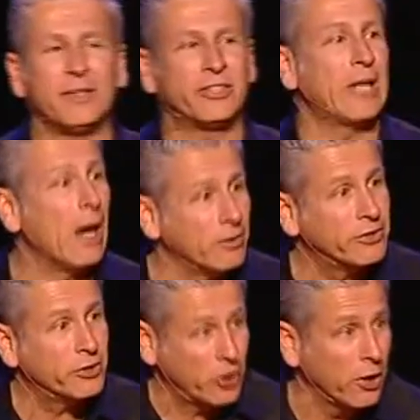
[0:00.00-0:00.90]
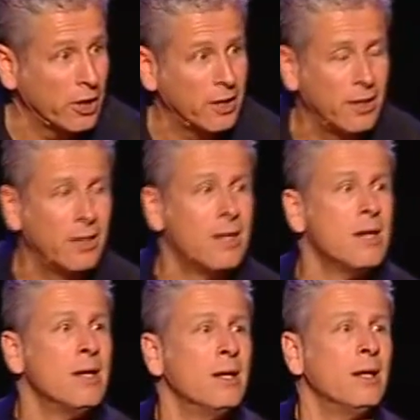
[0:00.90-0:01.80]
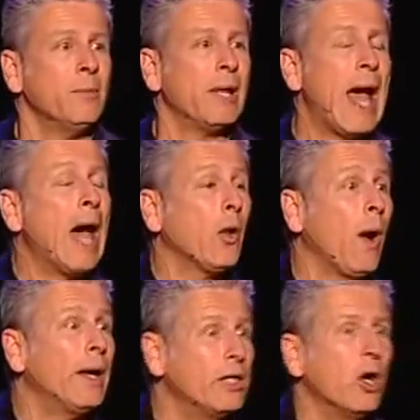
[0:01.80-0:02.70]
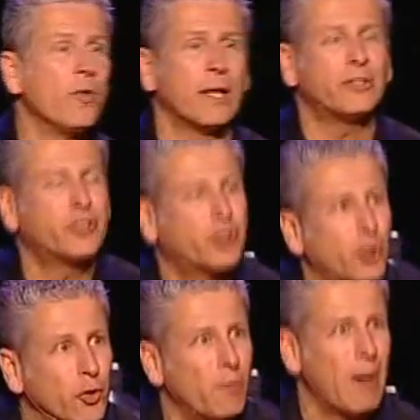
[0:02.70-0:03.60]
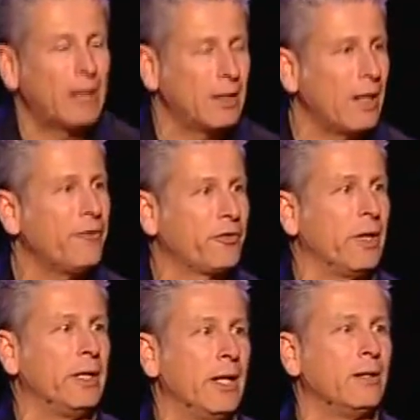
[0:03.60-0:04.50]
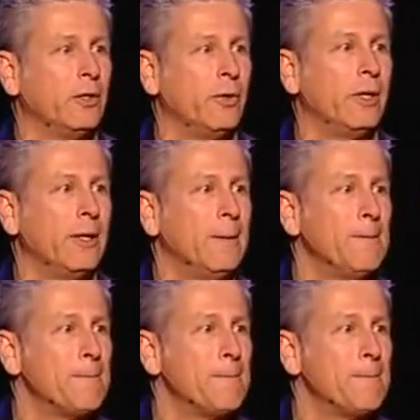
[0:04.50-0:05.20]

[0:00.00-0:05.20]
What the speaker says: that sounds good, but how do I know that's true in my life right now, Louie?"